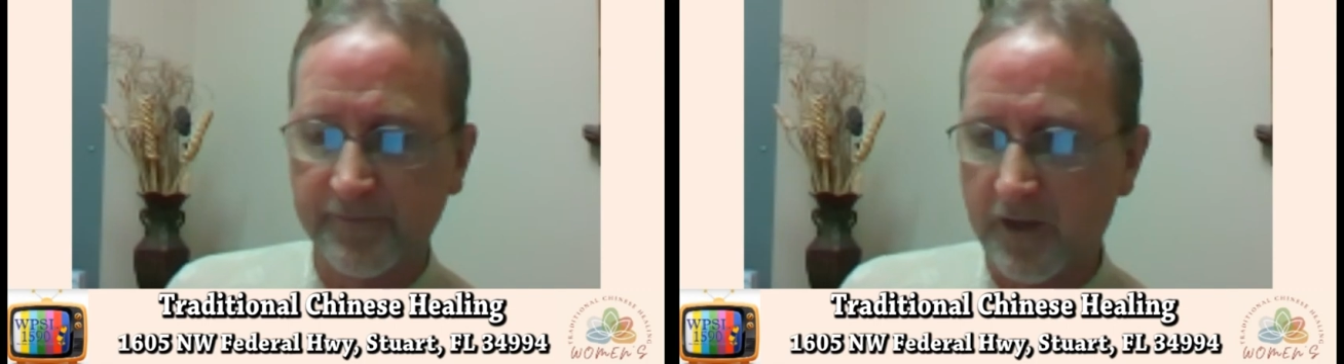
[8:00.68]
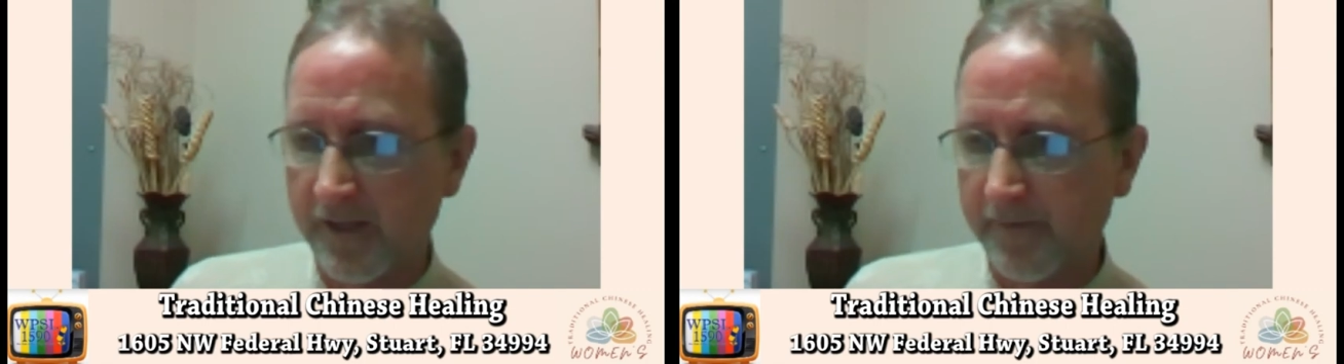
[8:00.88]
of
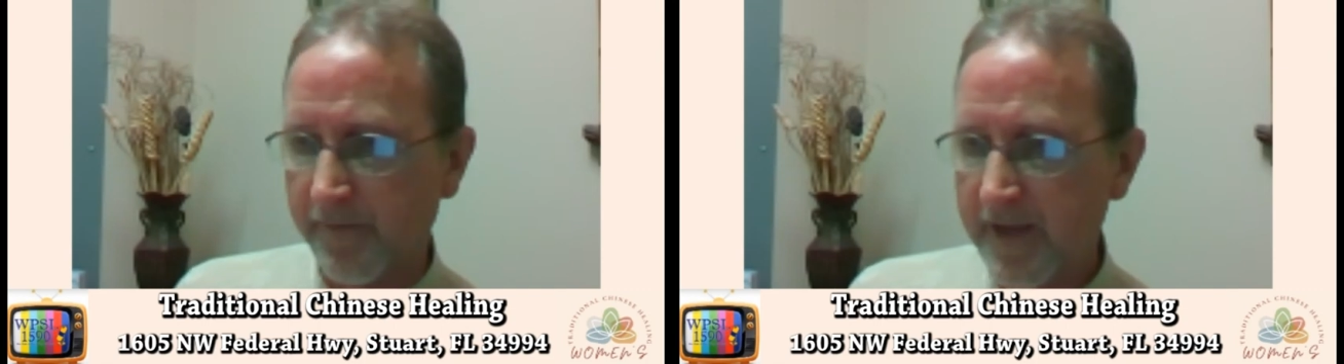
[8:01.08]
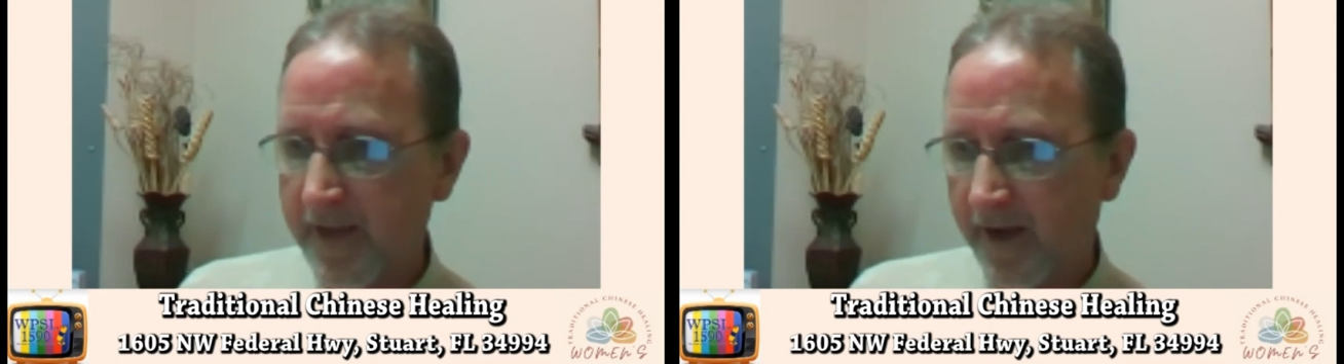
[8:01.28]
all, of
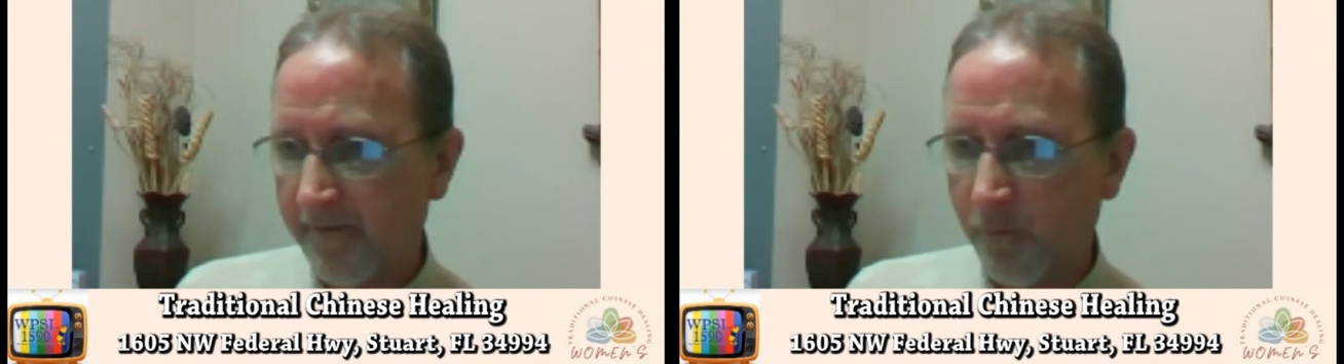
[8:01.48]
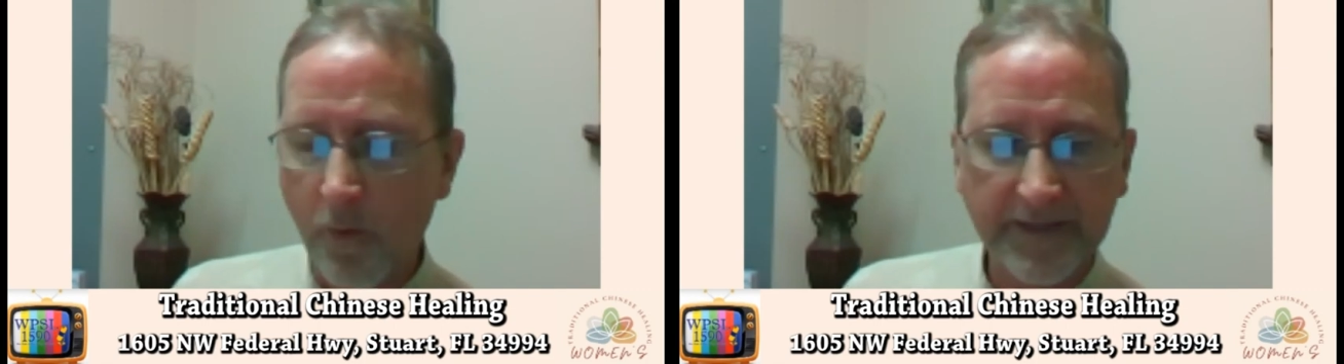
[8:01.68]

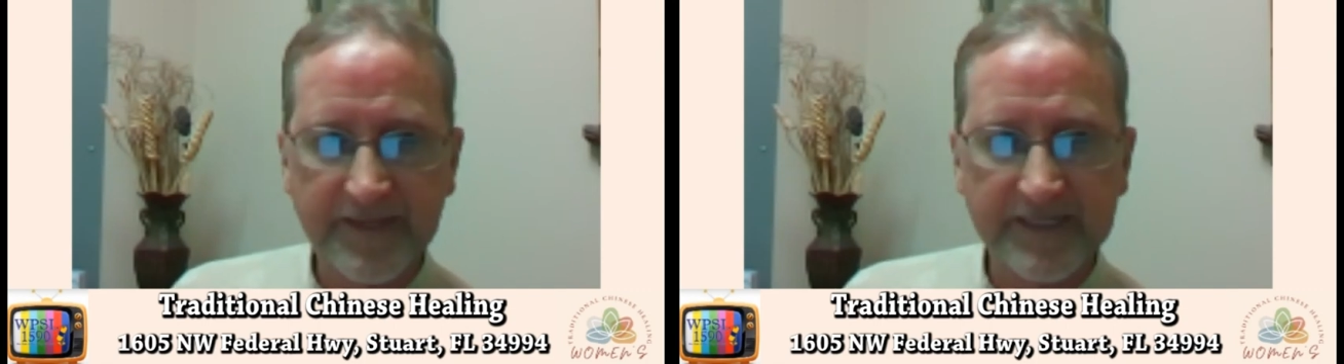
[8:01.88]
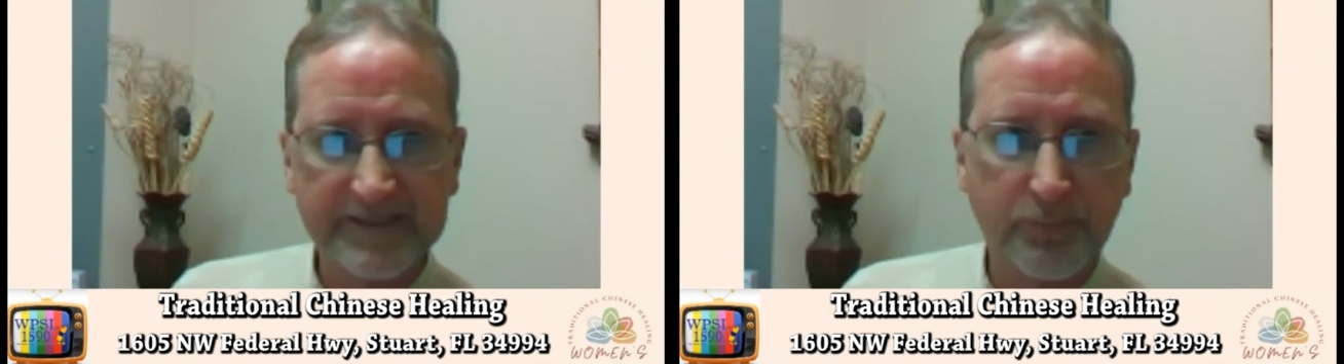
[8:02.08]
of what
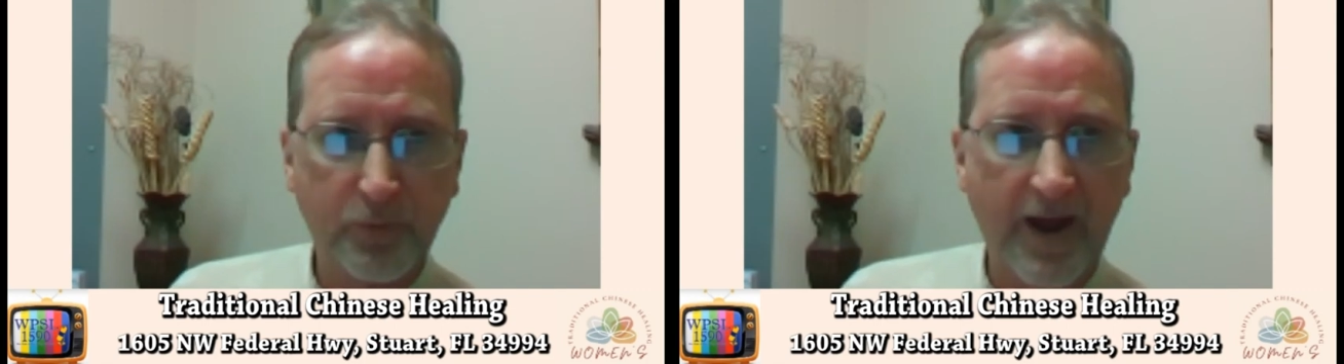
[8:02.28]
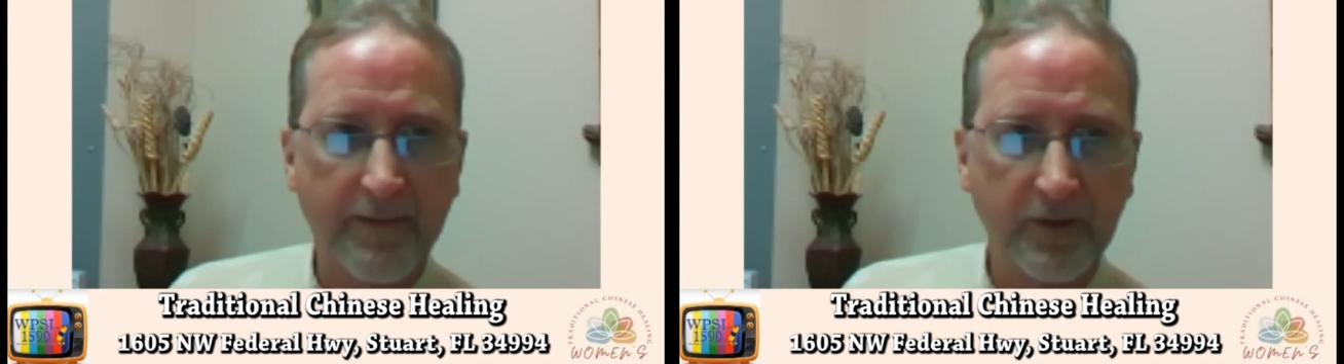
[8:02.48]
this
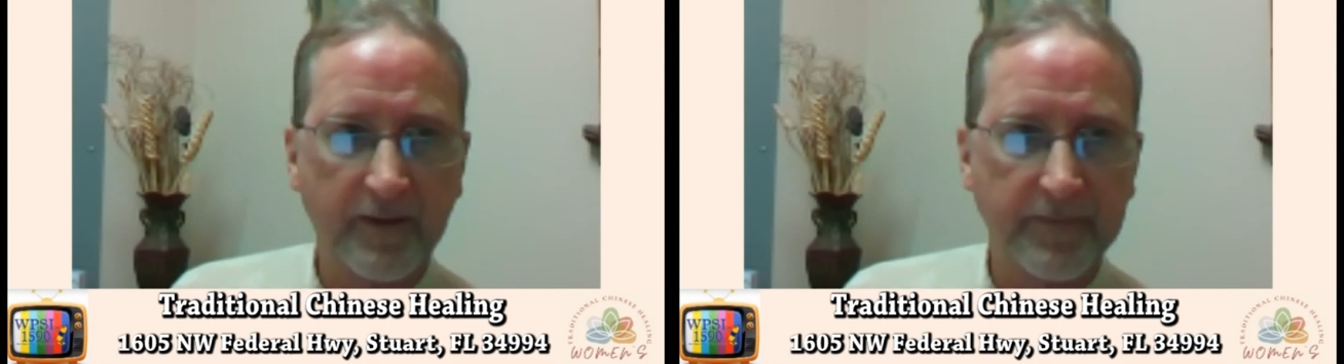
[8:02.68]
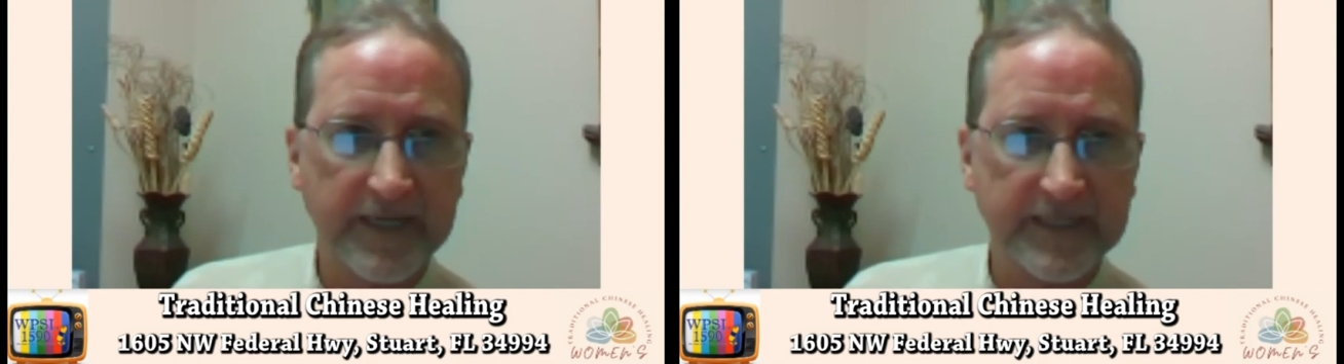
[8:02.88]

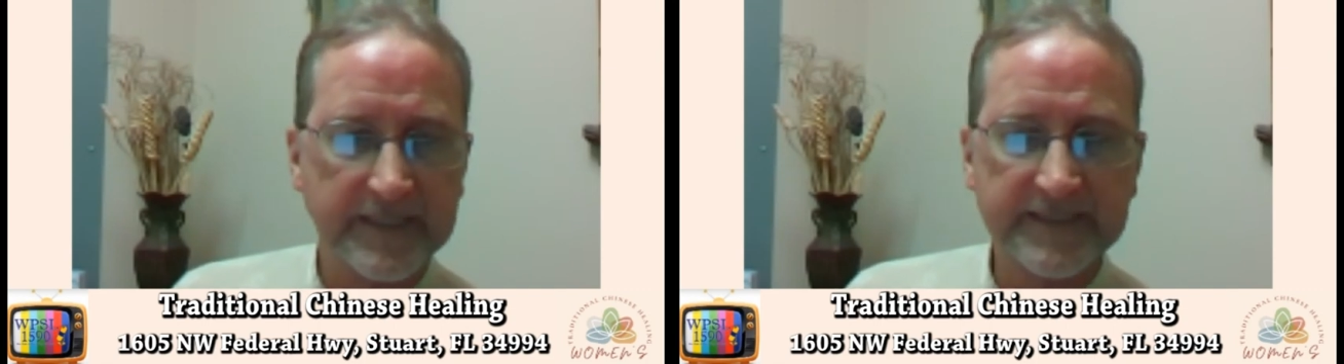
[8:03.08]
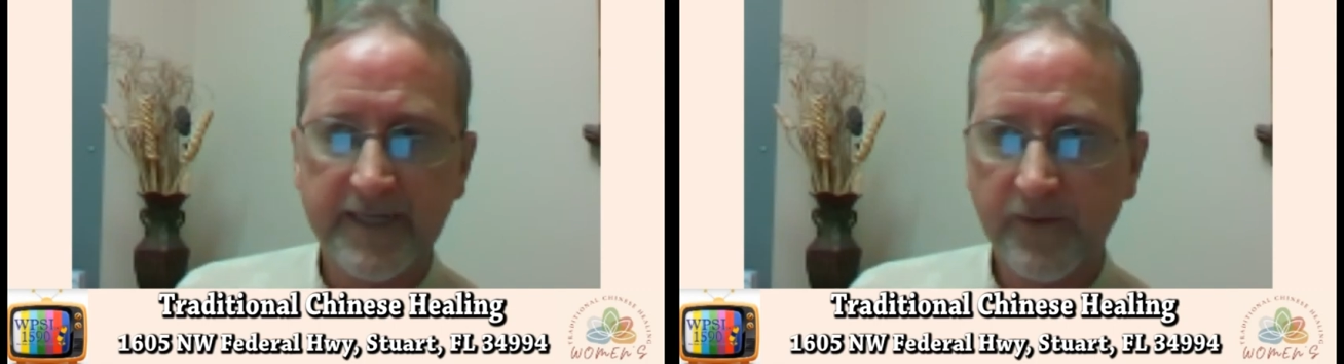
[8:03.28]
problem
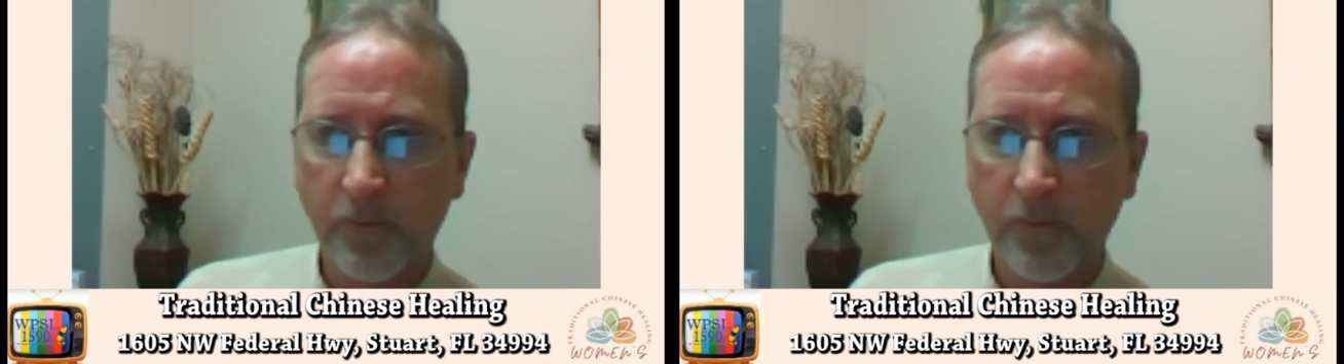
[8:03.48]
is,